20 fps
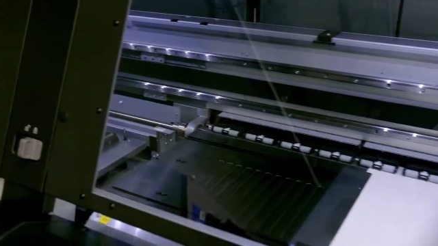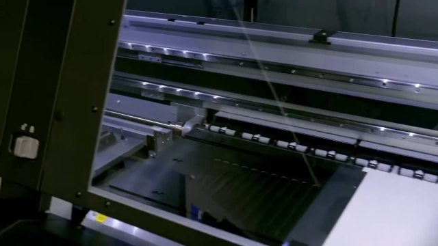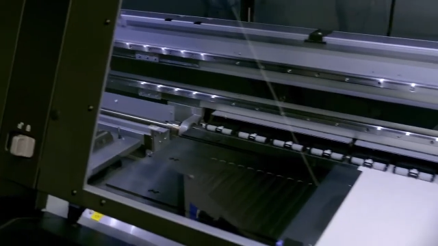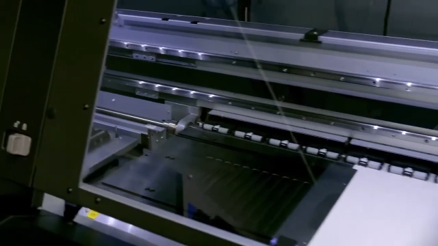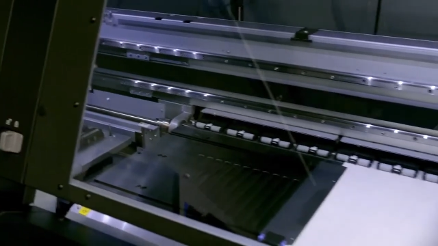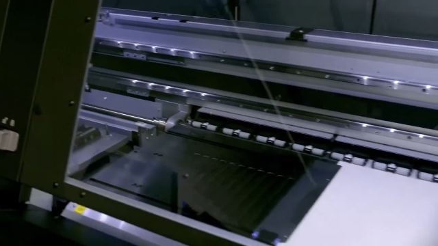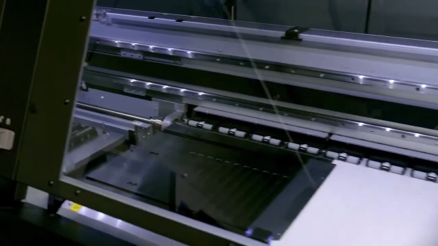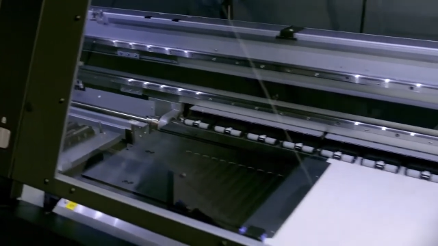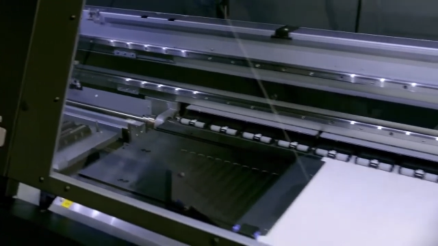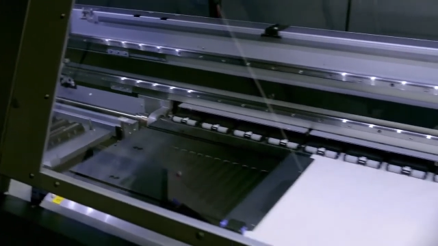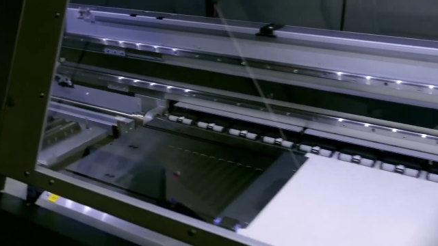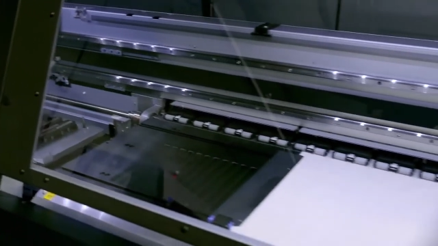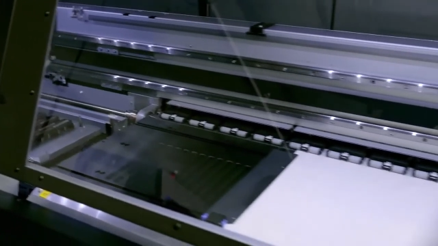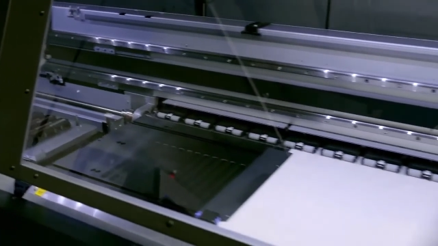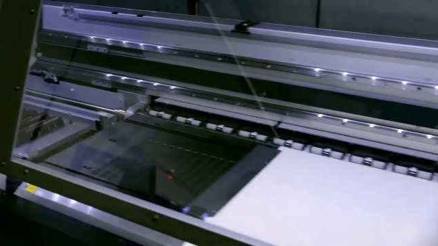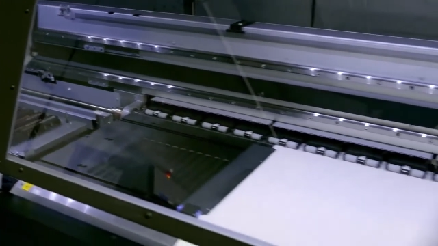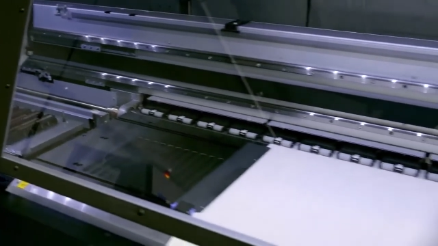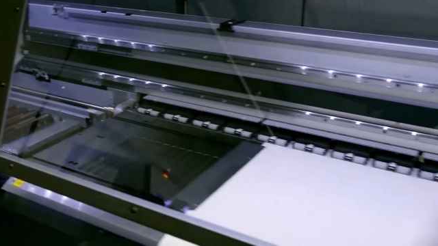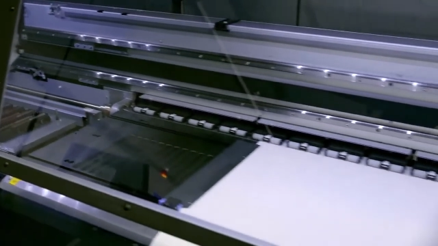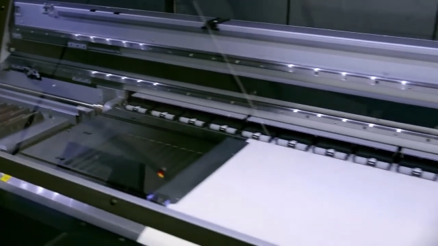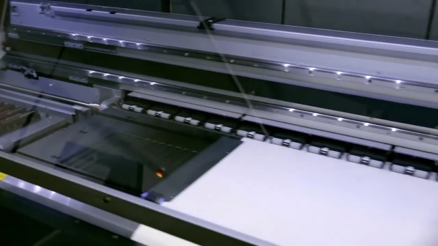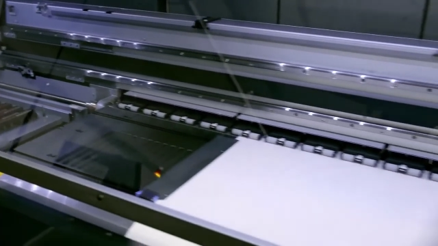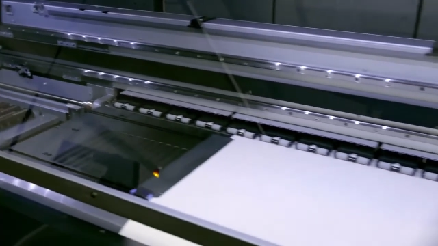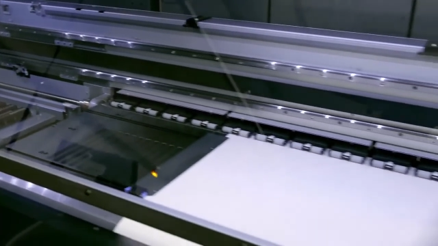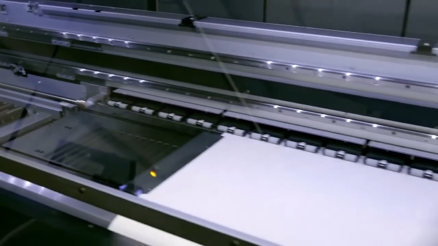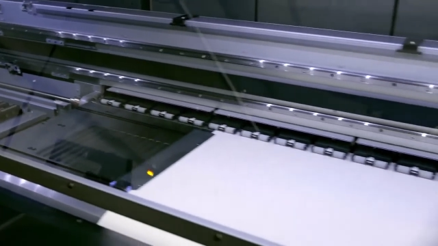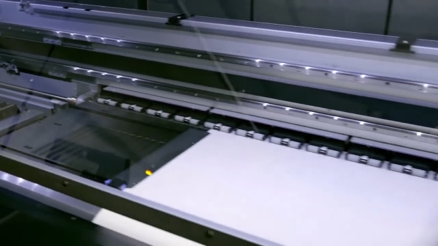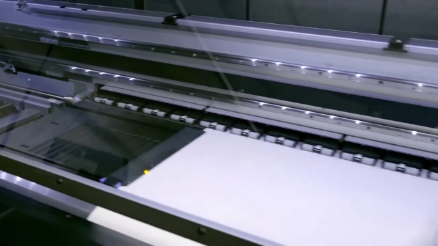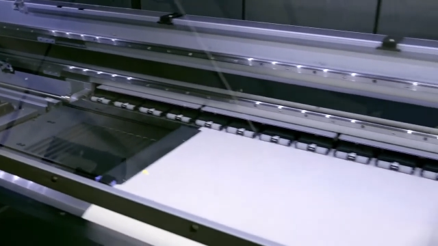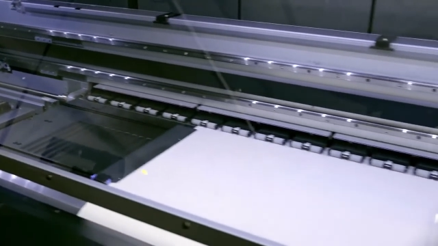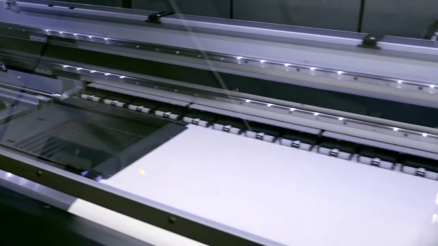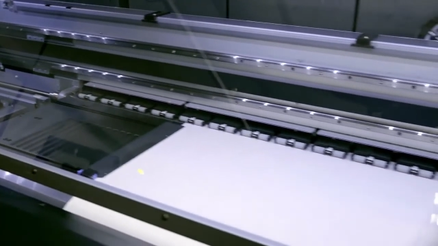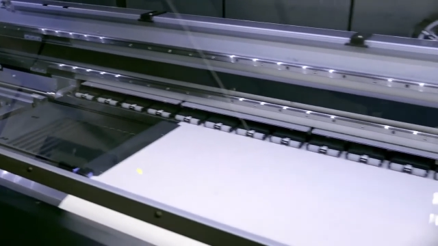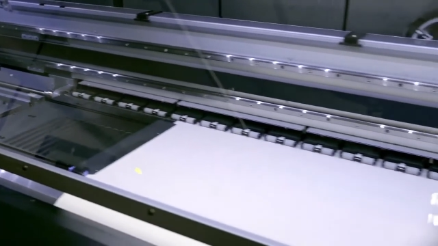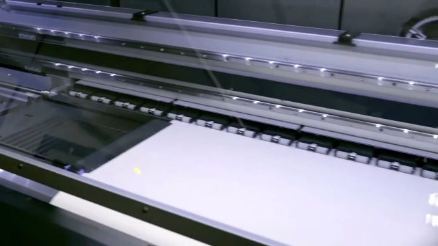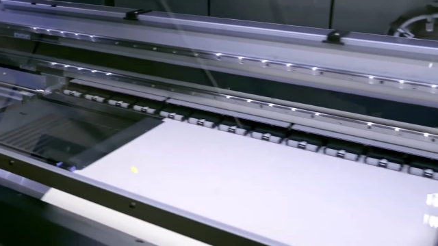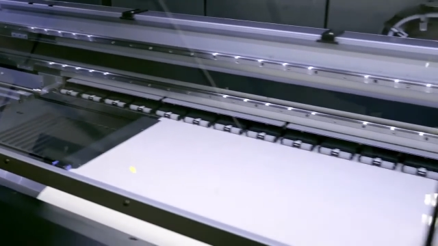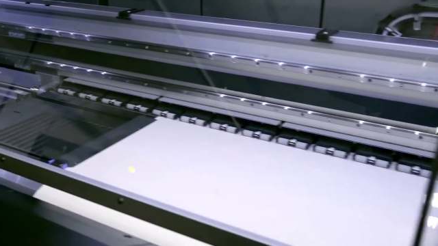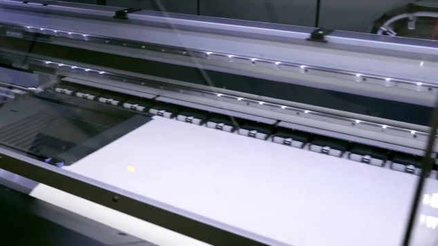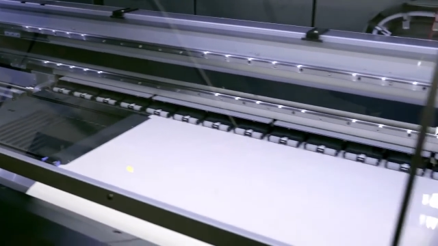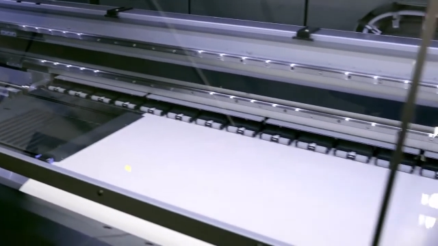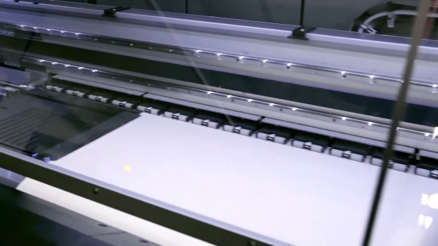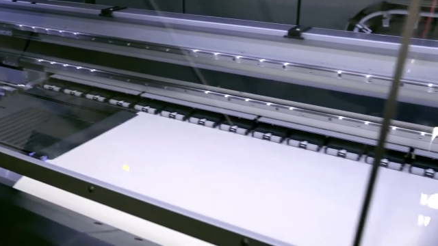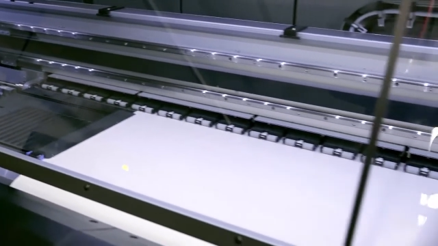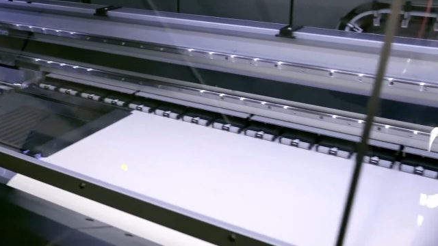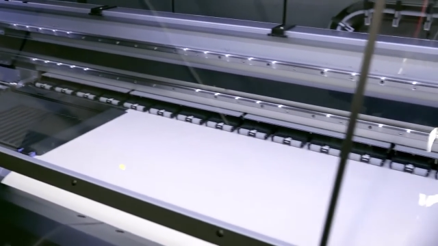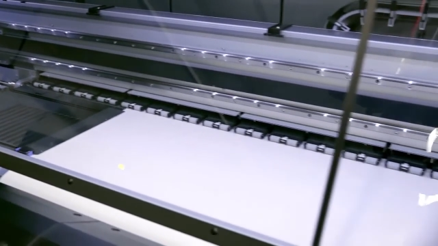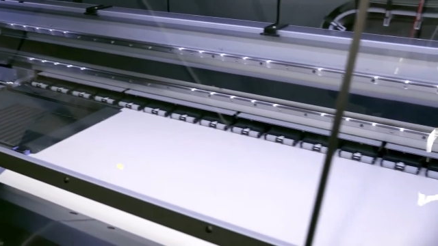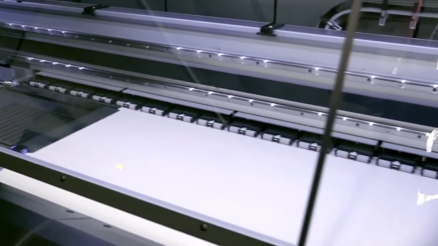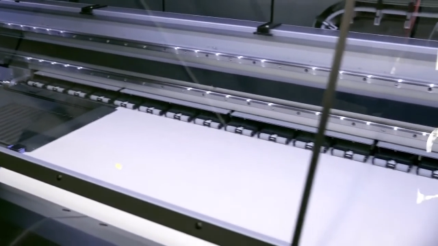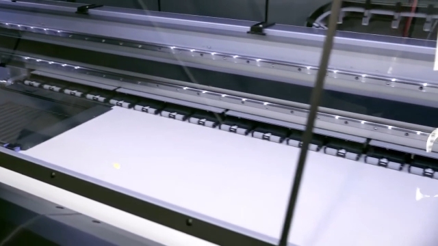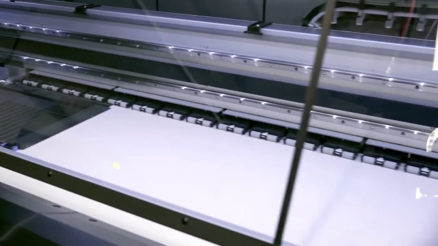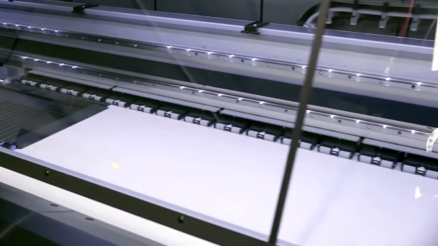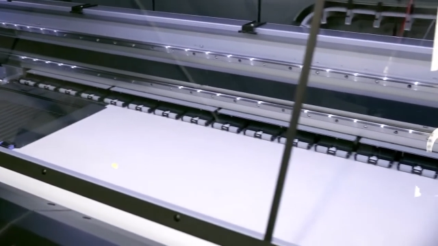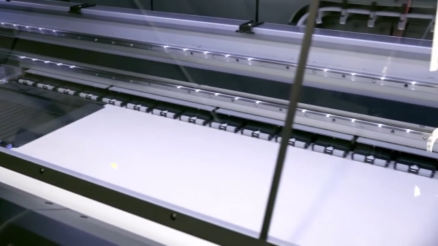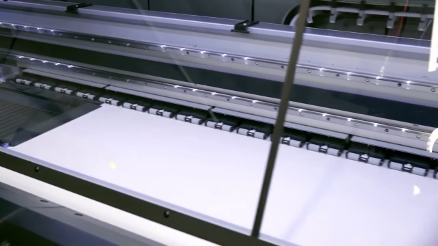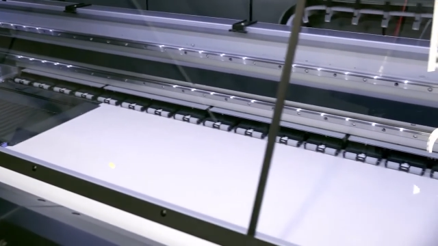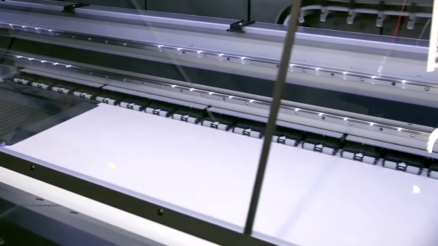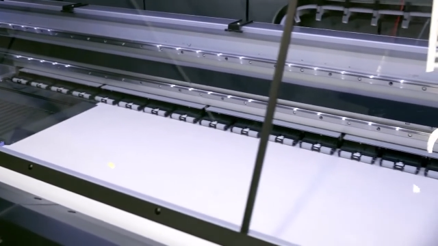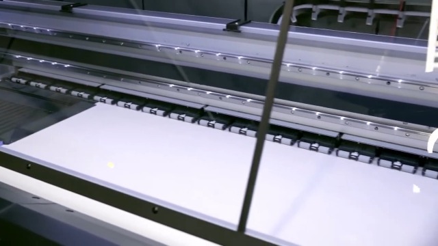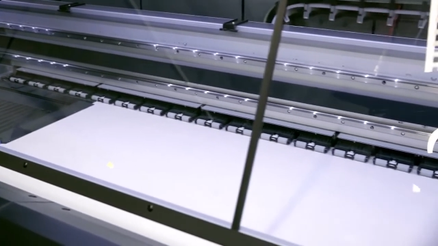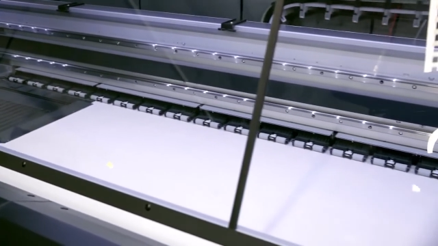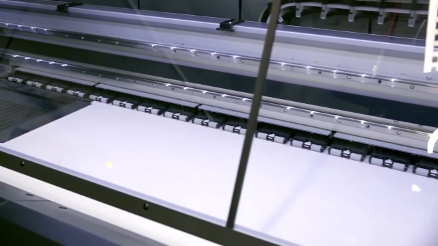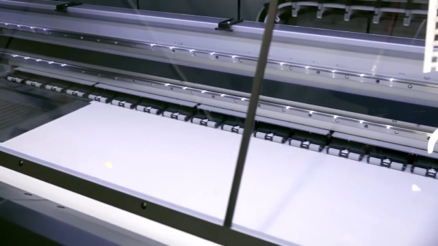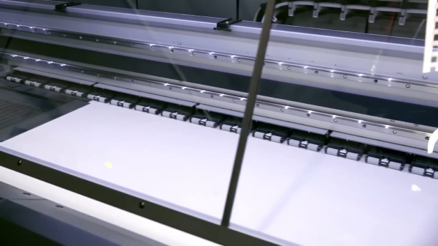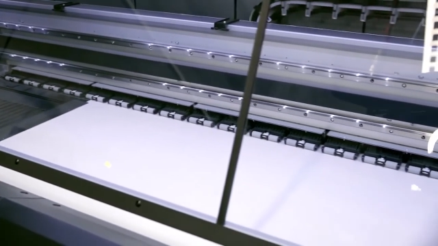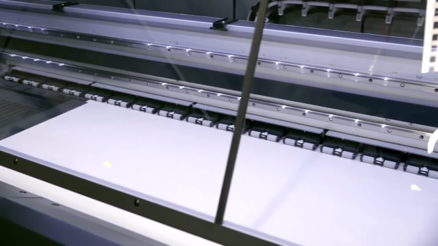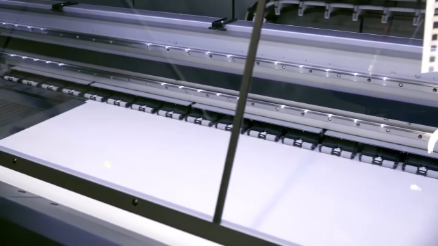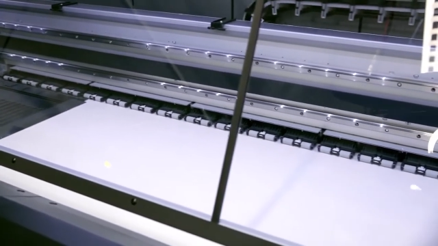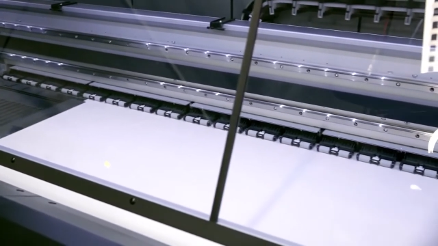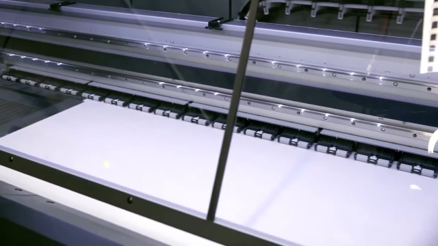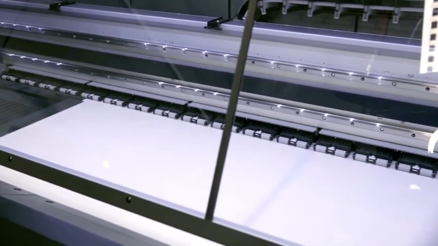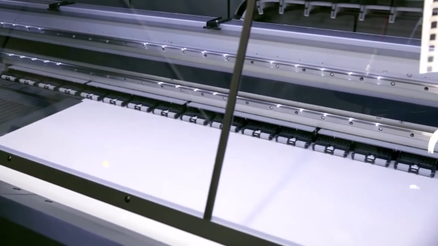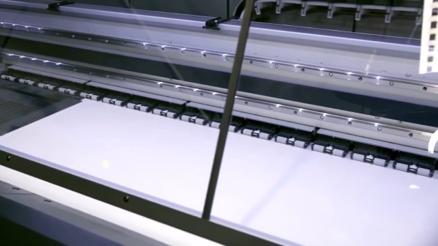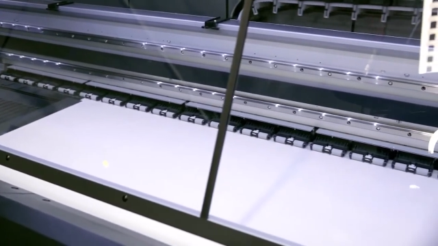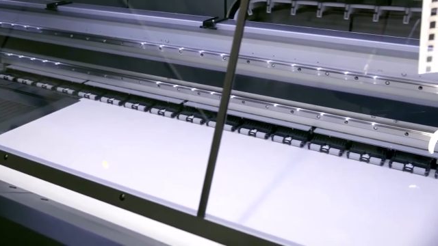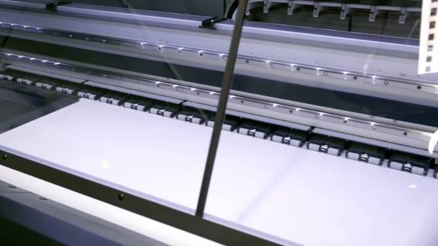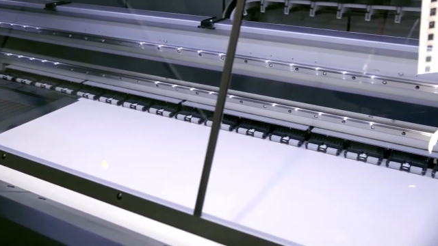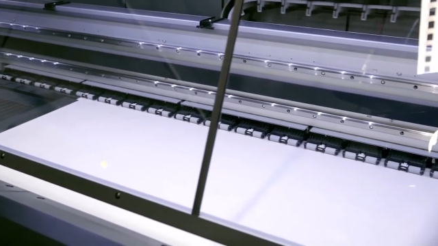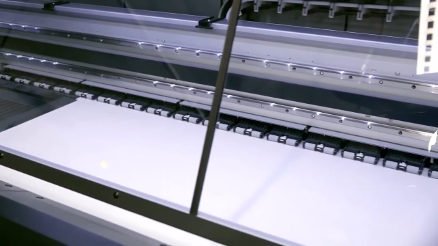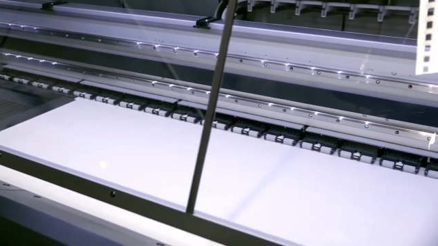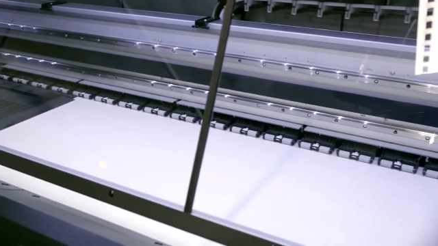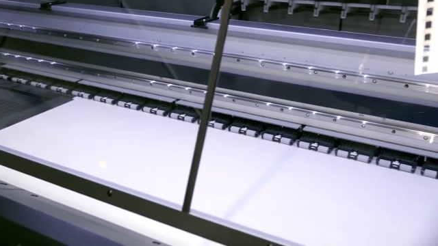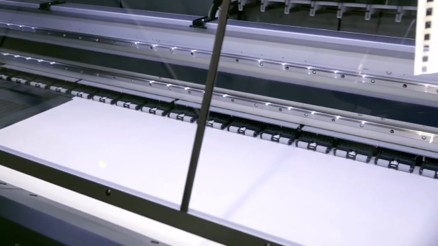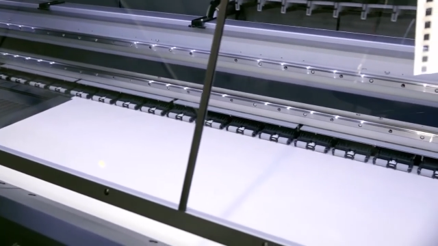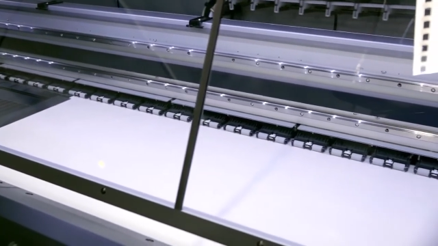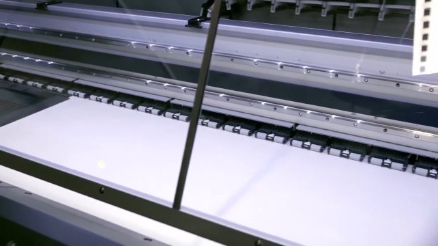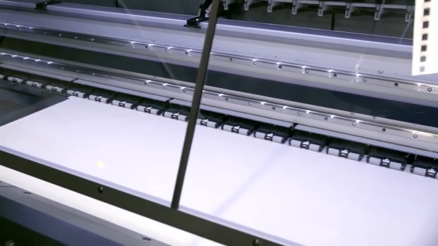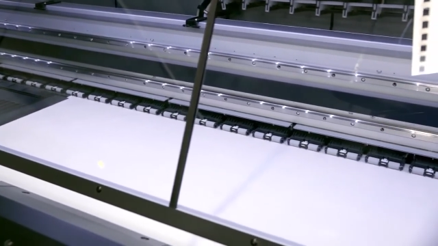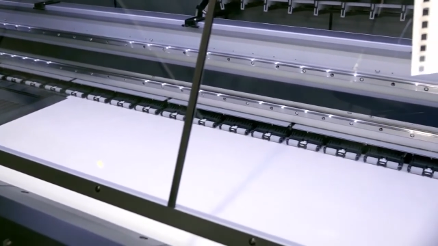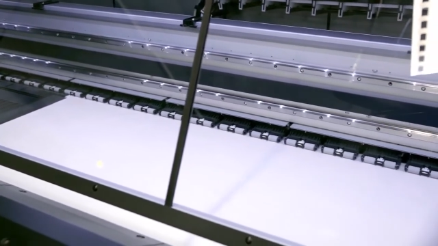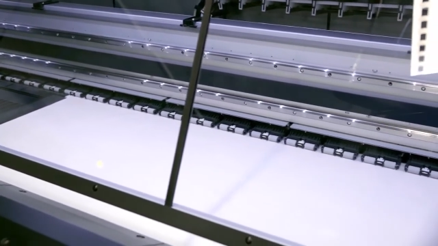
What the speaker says: No face is visible, so there are no lips to read.